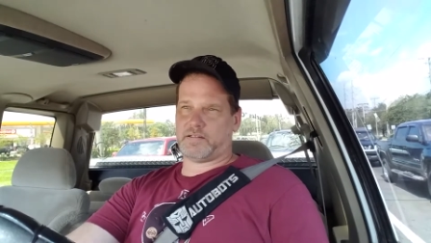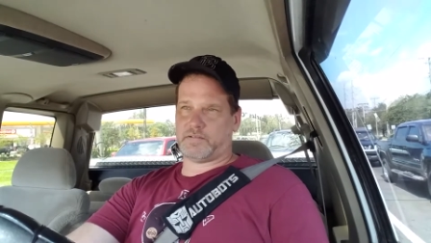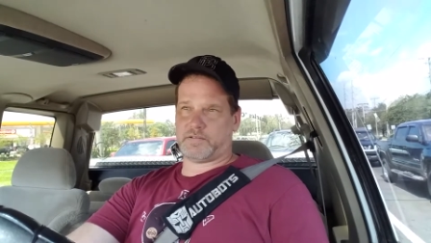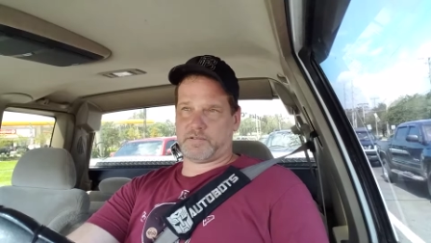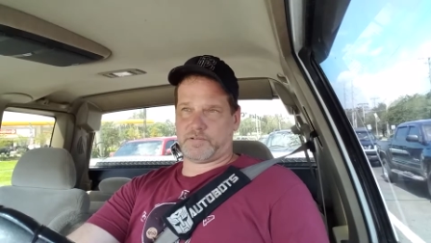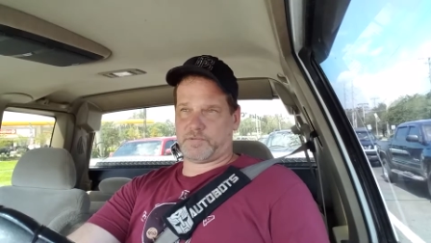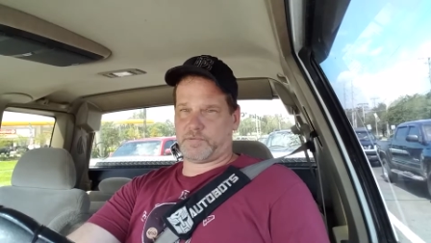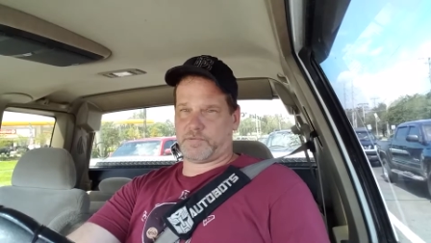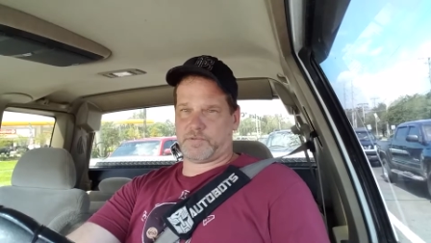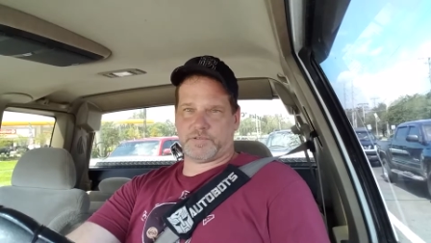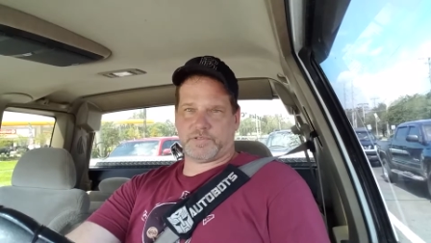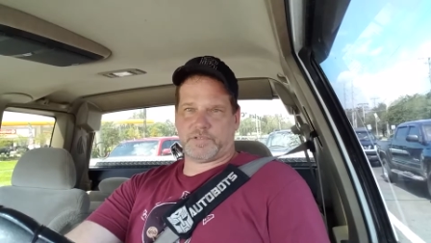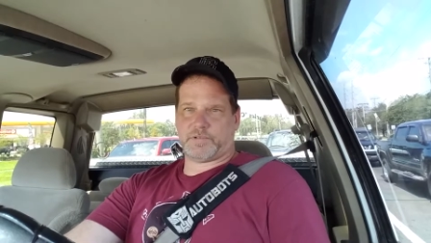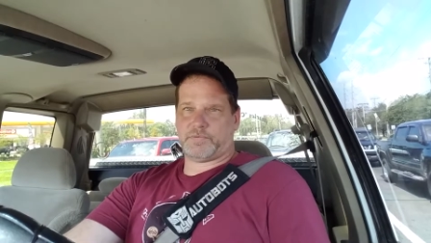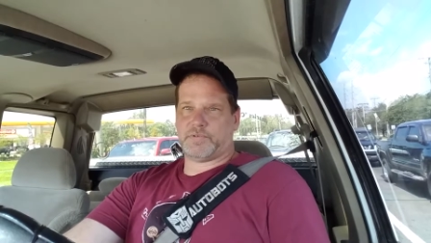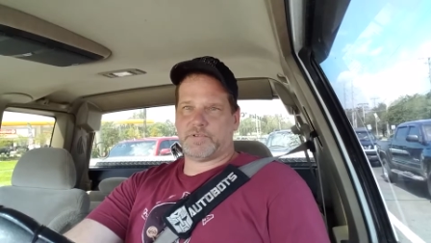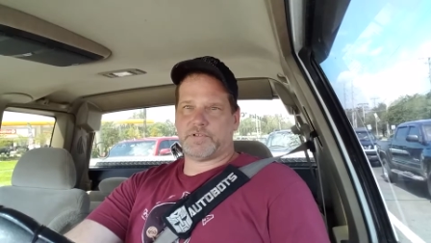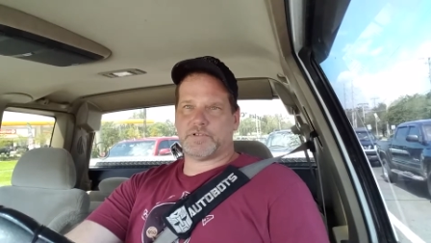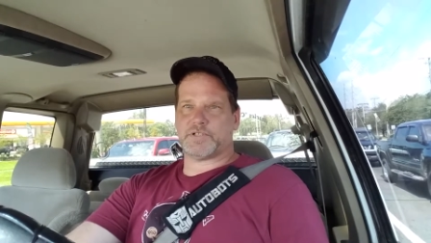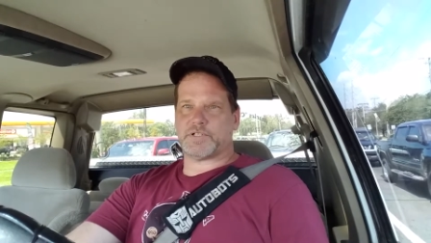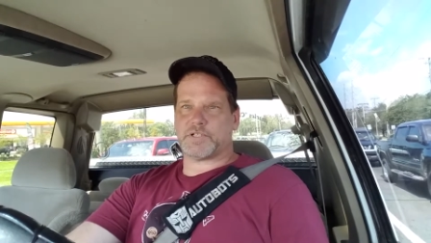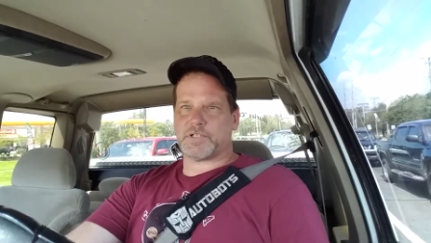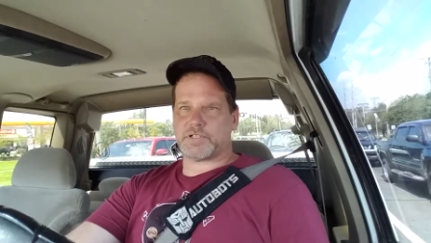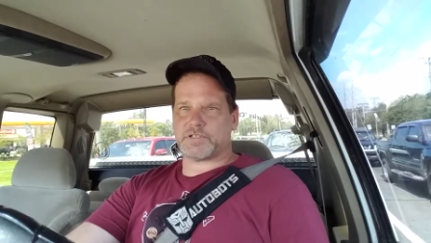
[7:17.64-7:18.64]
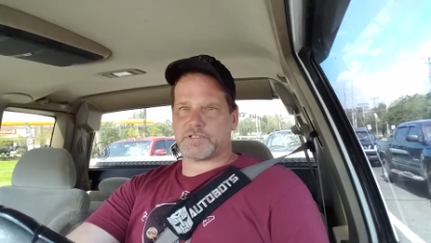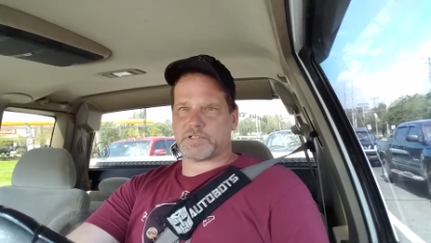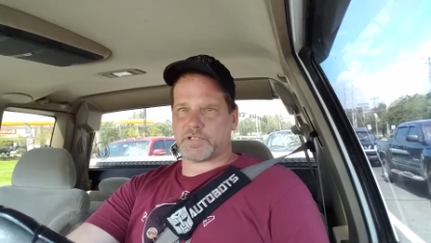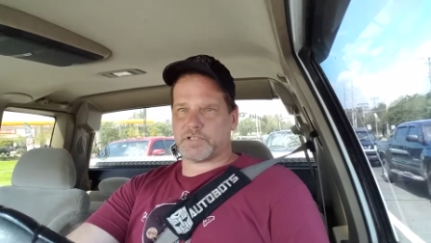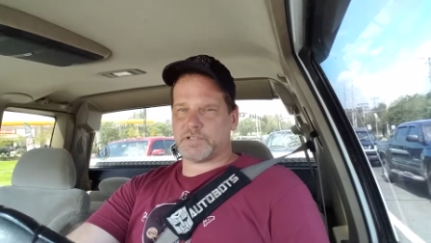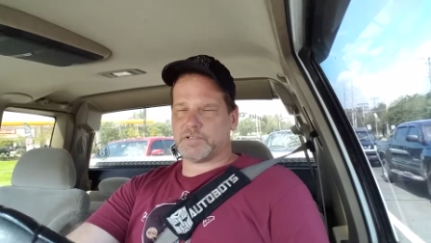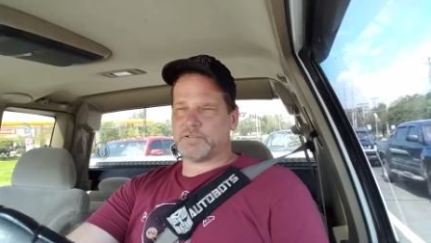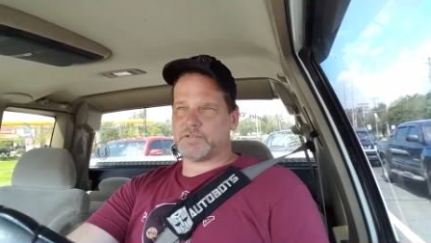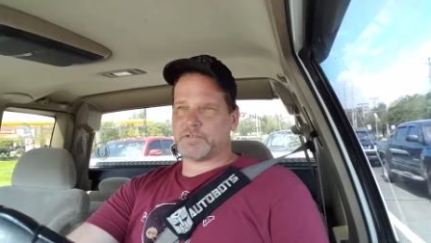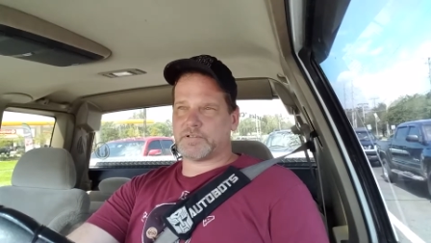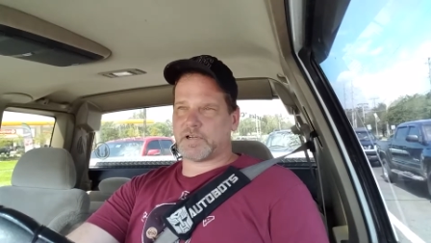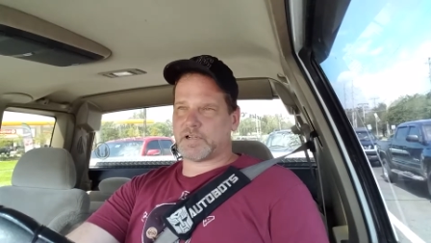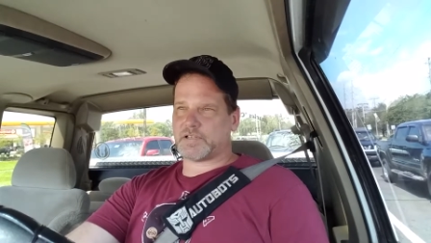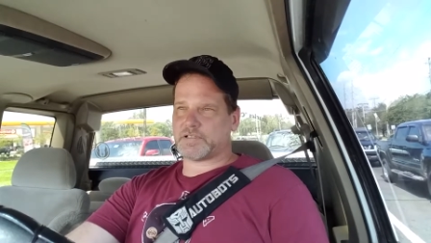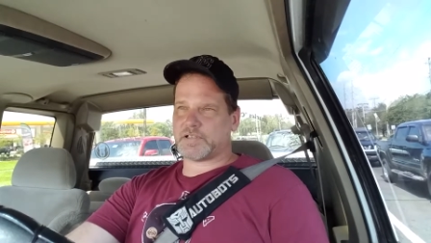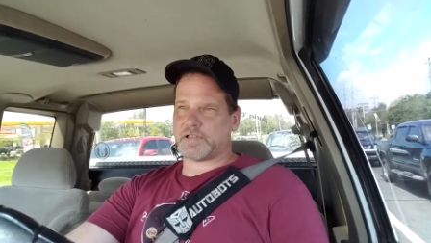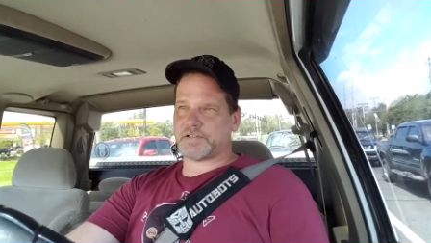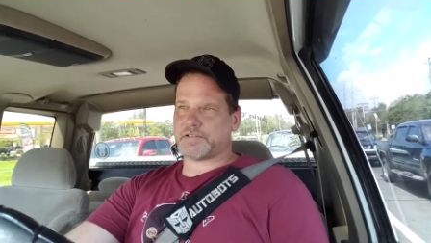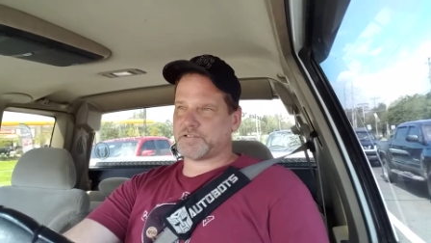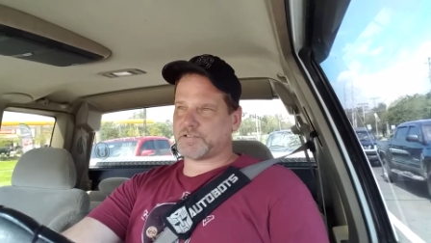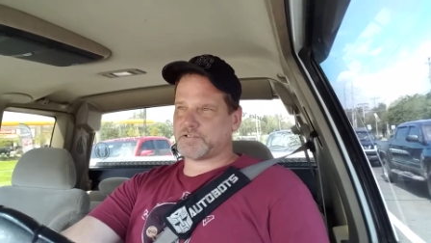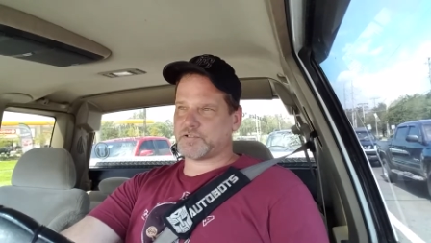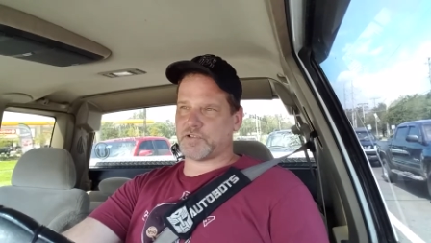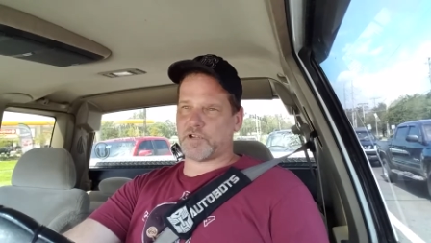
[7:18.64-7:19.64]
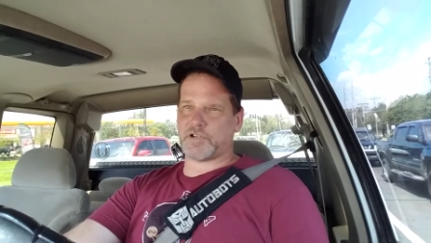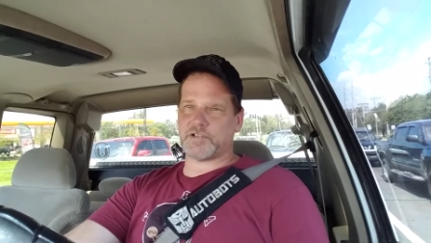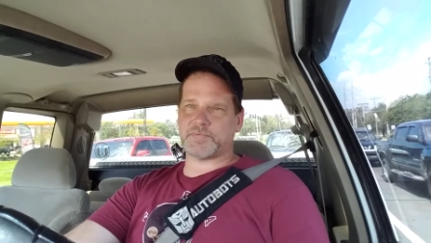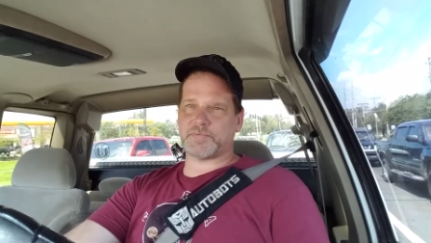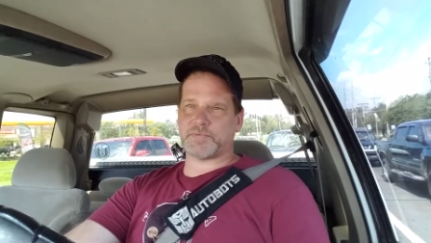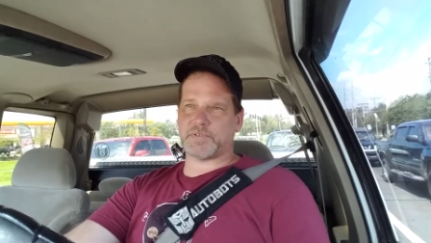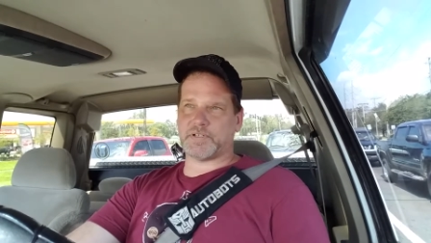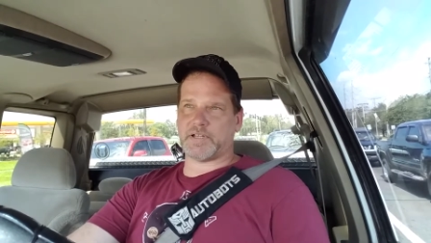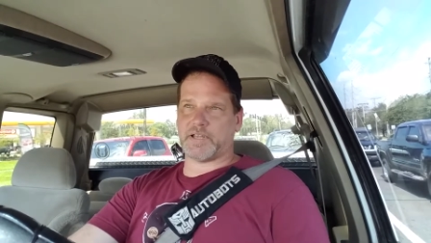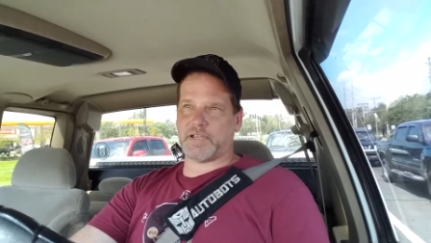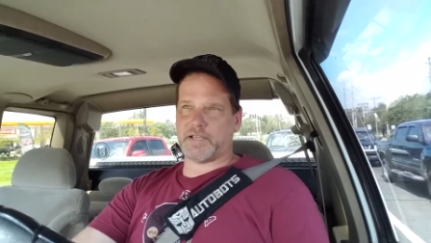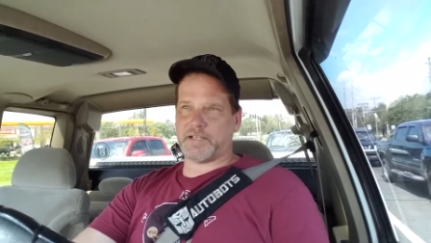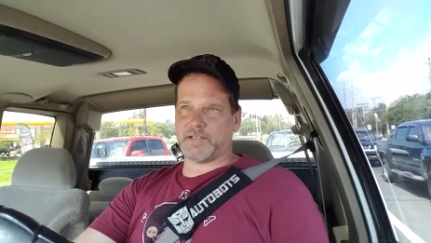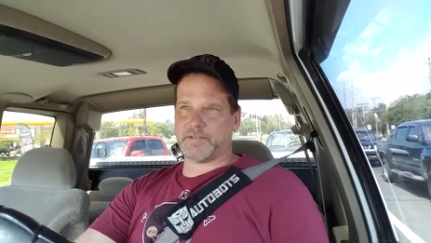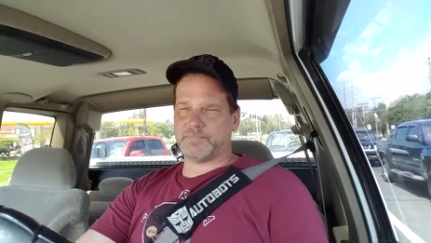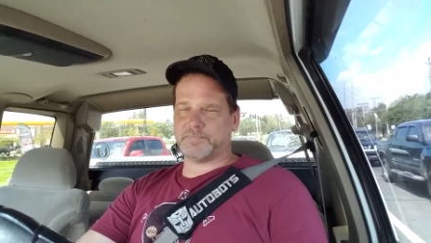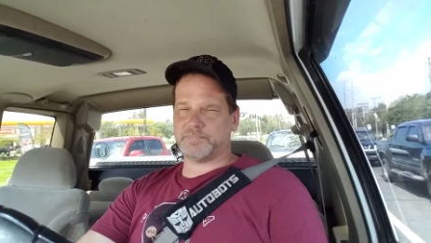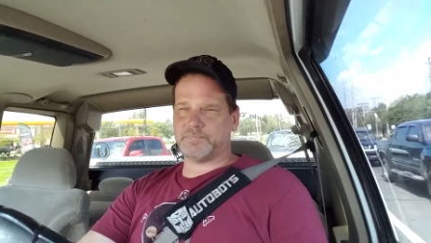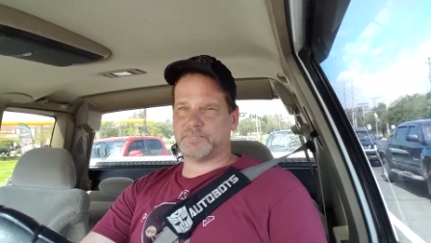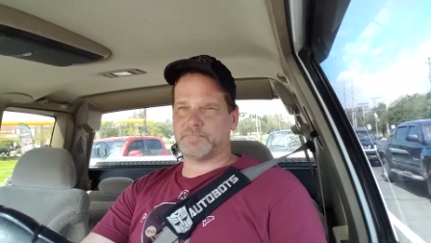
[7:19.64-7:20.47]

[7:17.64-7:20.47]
Of course, I went to church. I knew where I was. I was in Judgment Day.